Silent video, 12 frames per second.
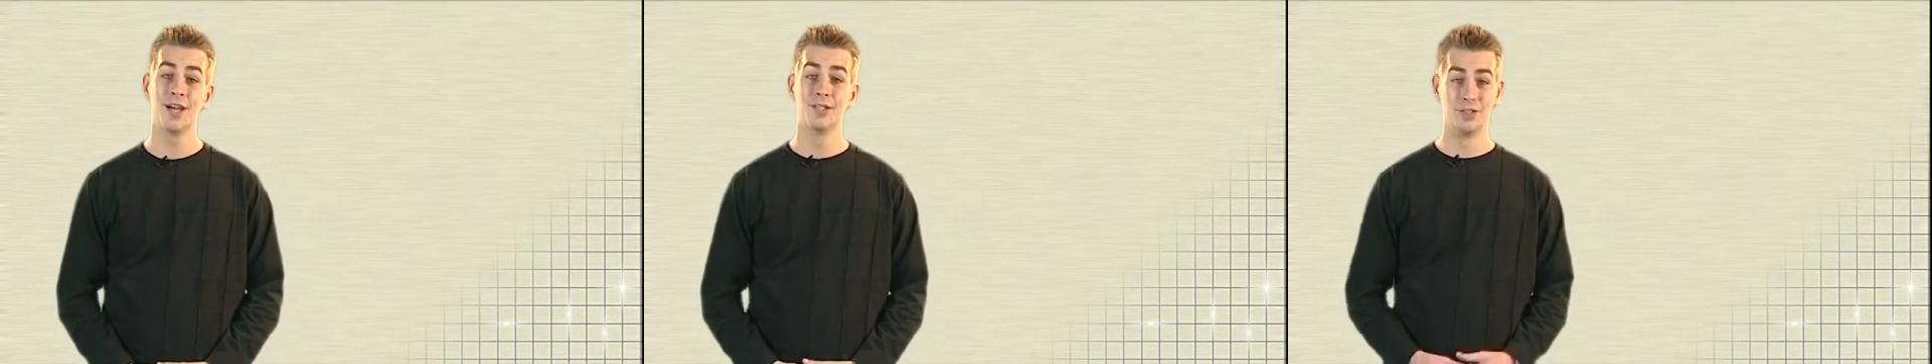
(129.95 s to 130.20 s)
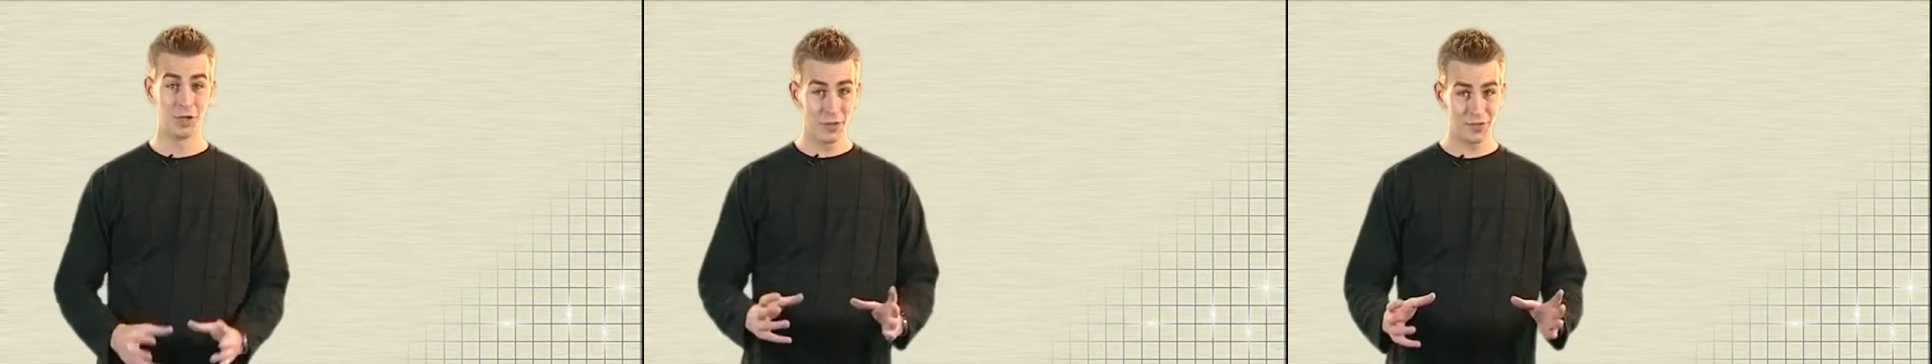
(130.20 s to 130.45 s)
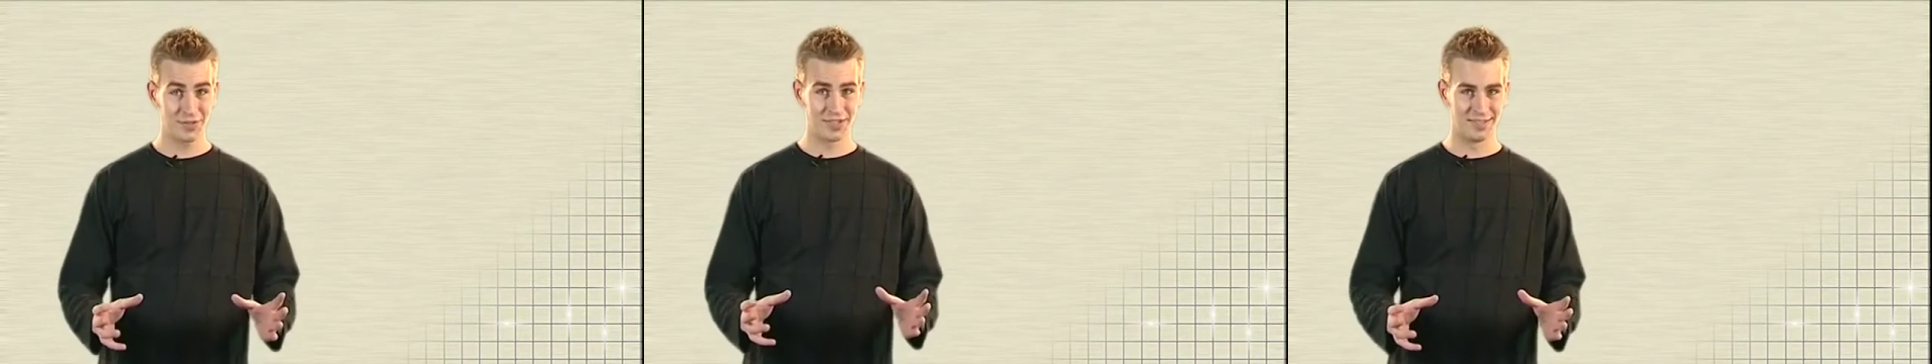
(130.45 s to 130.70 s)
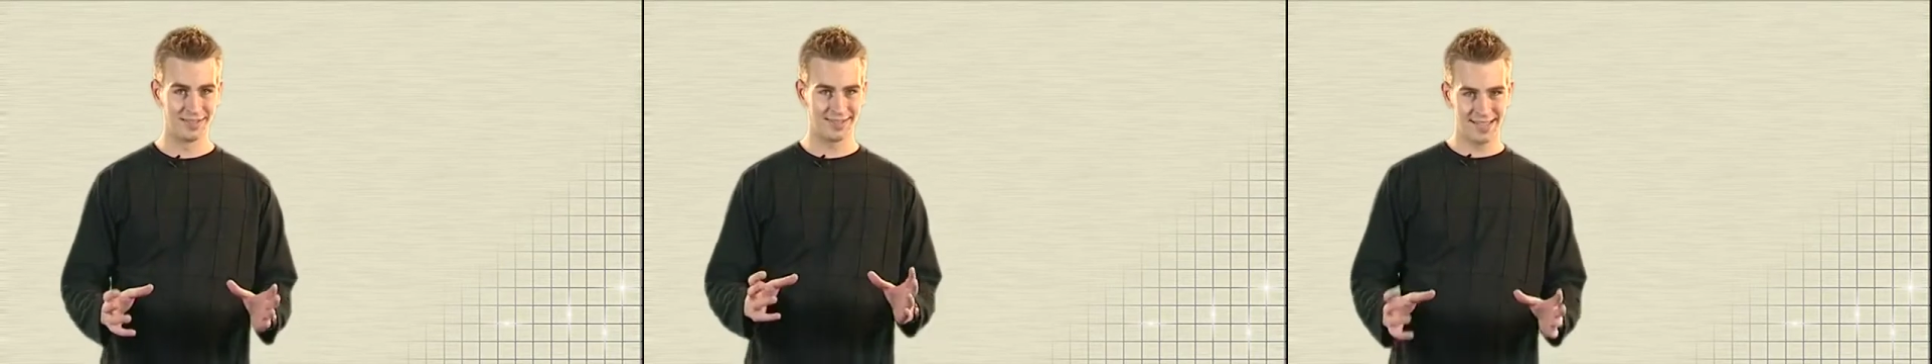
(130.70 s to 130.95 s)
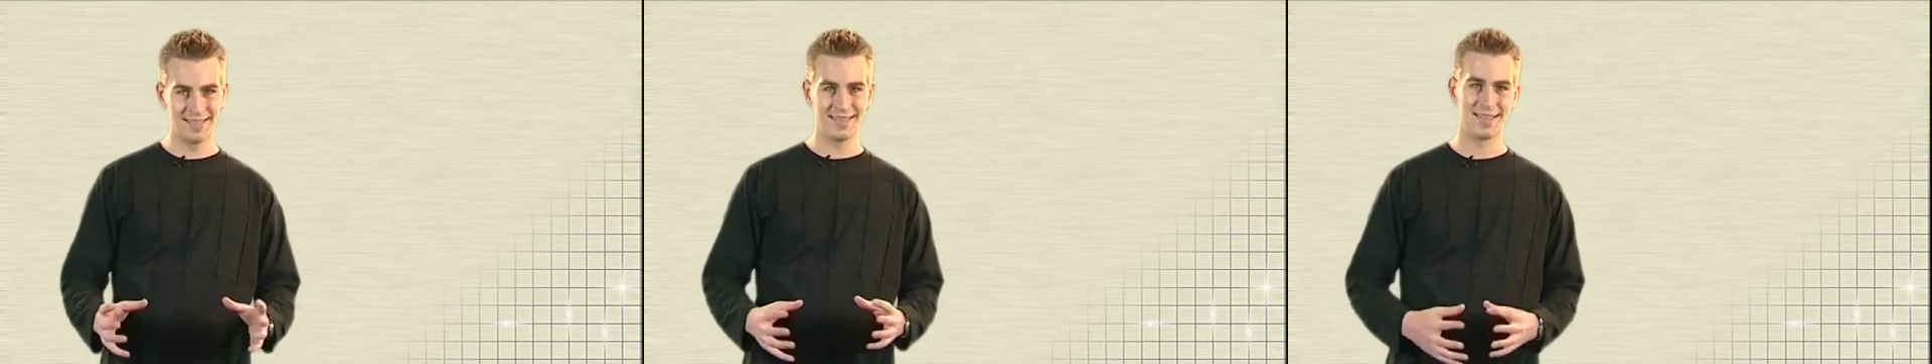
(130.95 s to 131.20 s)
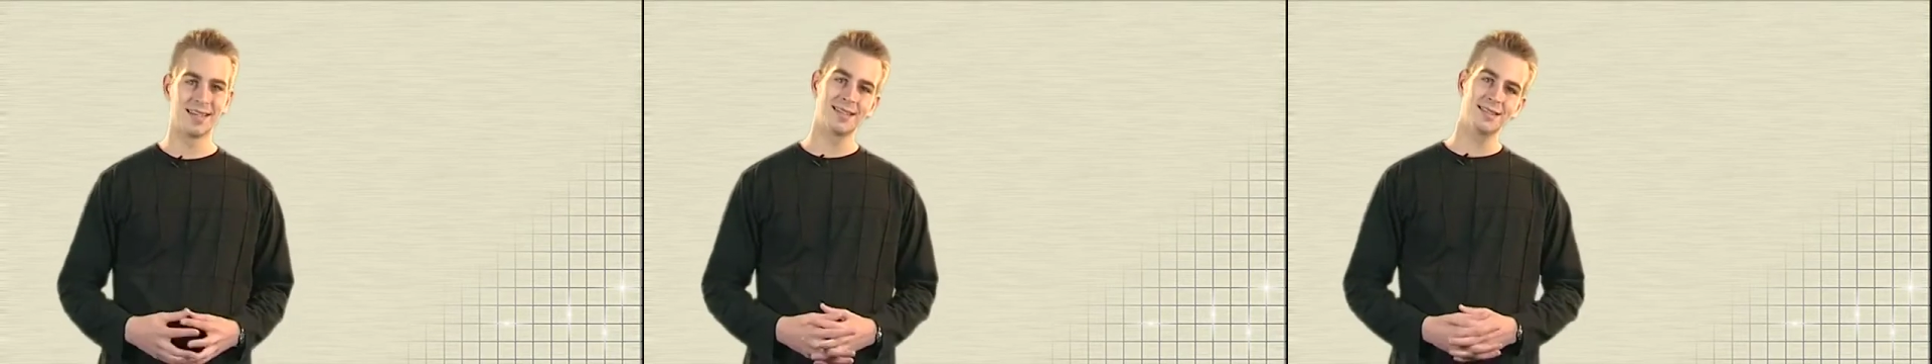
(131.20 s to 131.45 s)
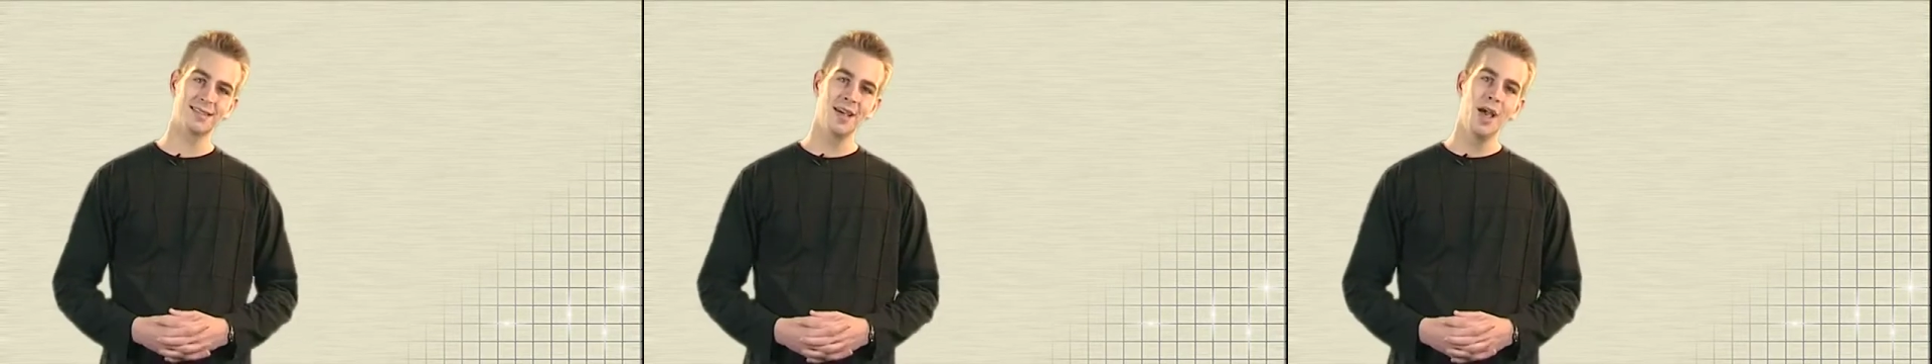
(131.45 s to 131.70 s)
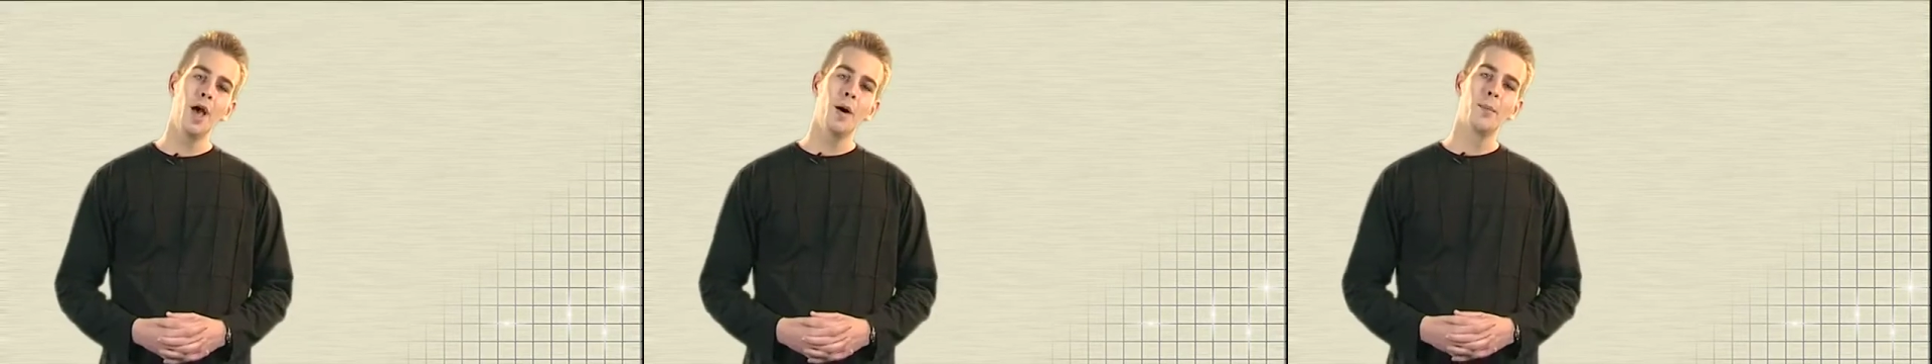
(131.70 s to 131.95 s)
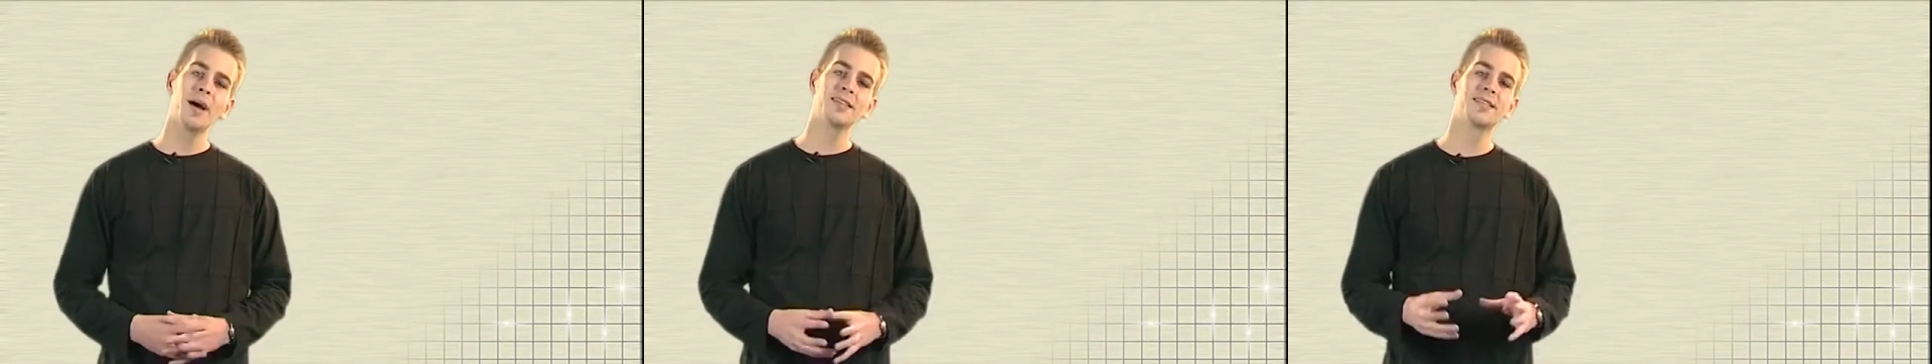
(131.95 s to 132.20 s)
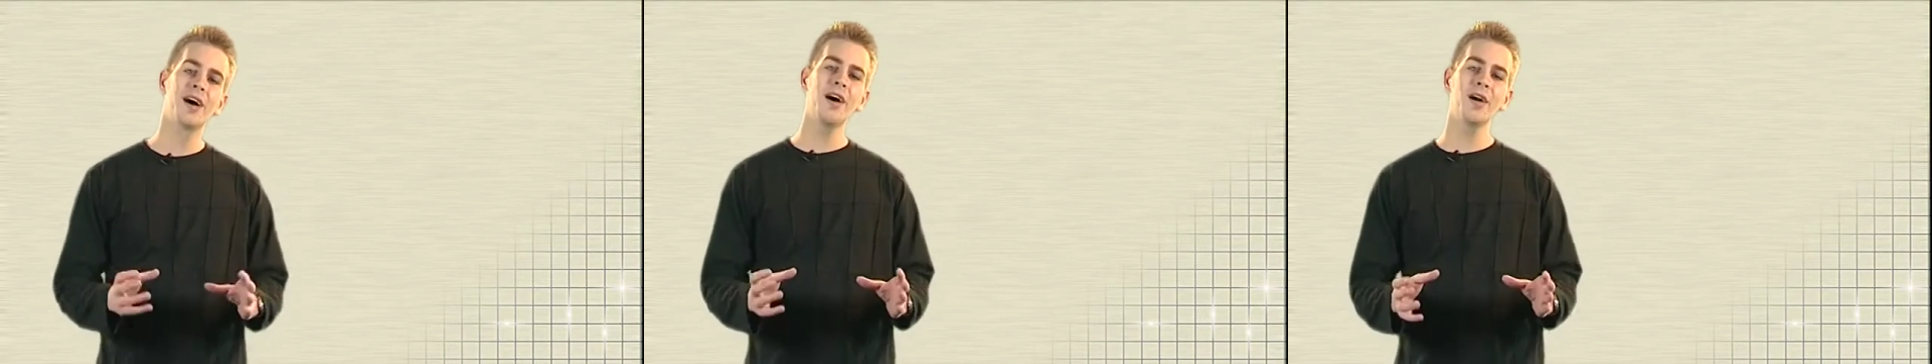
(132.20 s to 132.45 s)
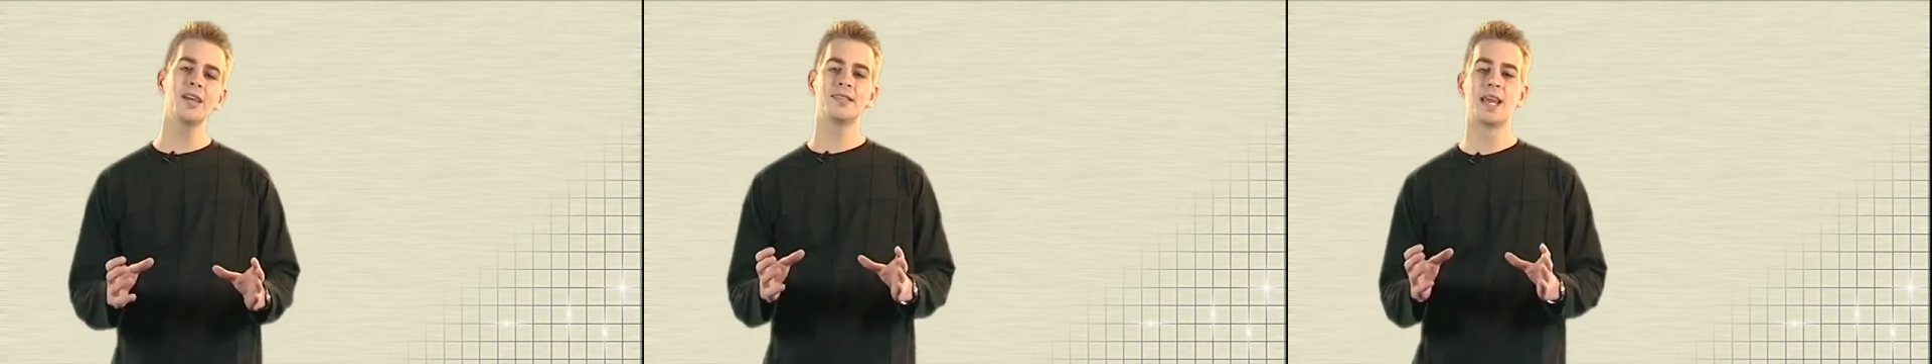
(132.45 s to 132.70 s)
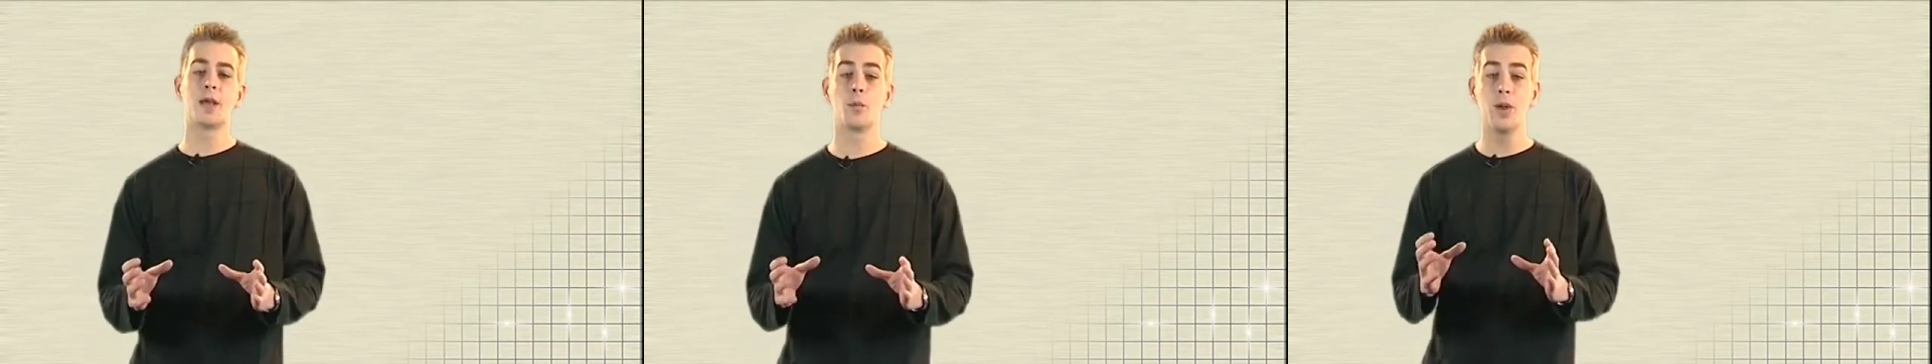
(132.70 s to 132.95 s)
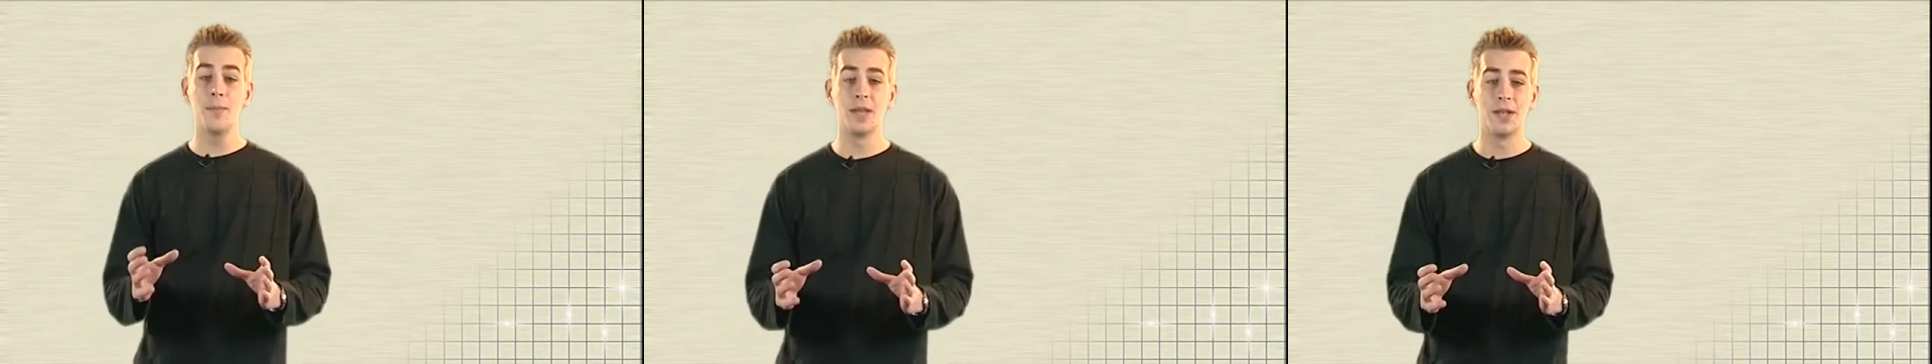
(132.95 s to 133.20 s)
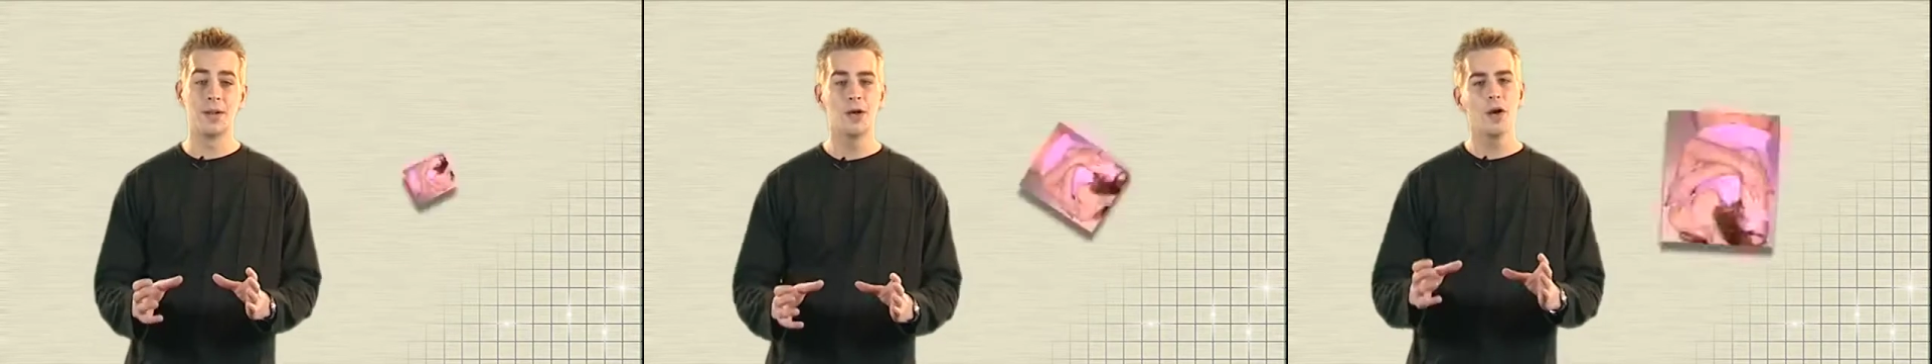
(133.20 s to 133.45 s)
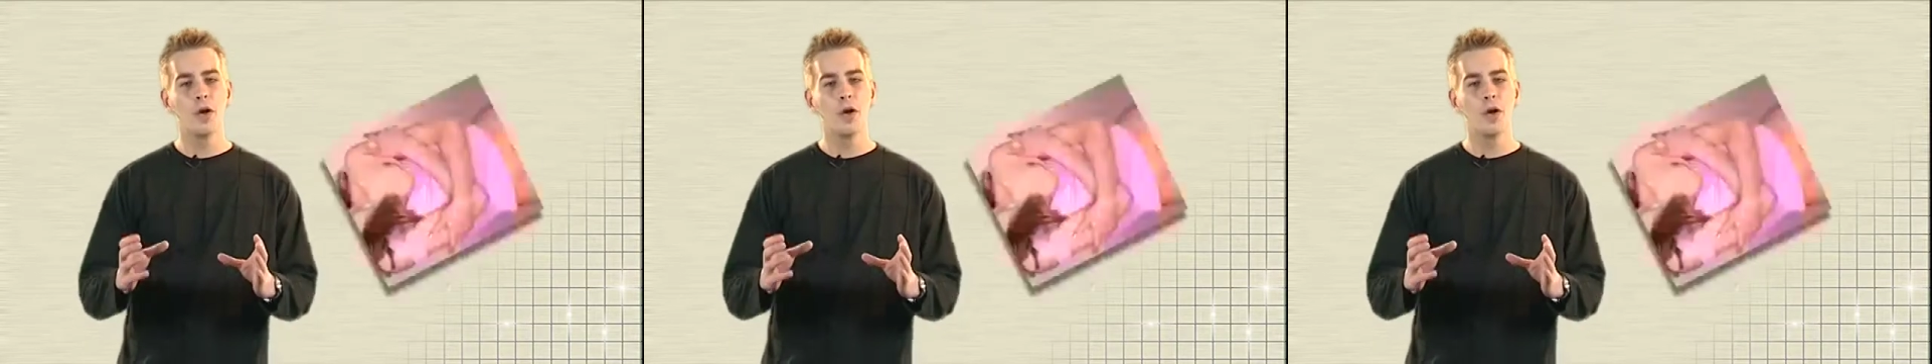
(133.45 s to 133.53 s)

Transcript: Johnson's did this by targeting women